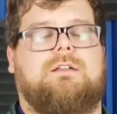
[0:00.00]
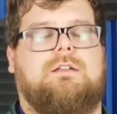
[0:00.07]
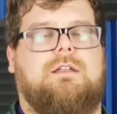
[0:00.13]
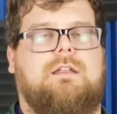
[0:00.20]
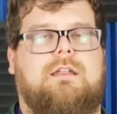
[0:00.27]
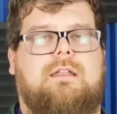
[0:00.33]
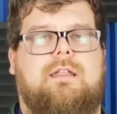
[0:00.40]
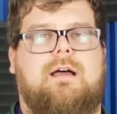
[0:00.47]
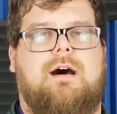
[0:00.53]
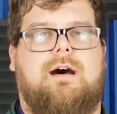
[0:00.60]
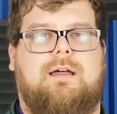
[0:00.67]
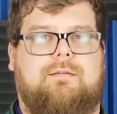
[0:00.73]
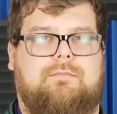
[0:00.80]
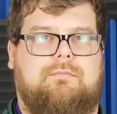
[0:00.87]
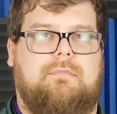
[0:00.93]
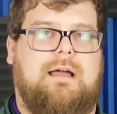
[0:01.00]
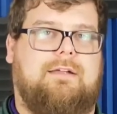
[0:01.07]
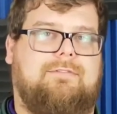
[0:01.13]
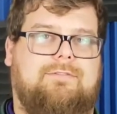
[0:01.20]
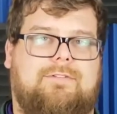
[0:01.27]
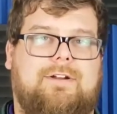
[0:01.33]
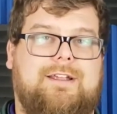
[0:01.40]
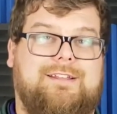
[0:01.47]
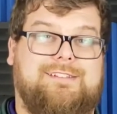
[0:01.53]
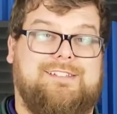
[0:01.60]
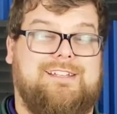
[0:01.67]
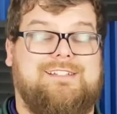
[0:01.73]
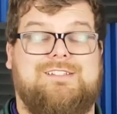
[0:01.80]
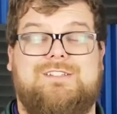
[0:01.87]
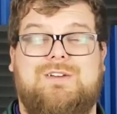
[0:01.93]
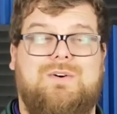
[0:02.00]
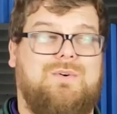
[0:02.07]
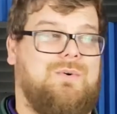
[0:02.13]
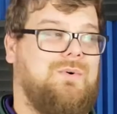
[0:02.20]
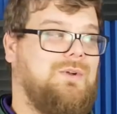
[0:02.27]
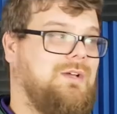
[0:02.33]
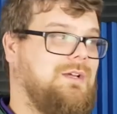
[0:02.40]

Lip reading: not my friends. And so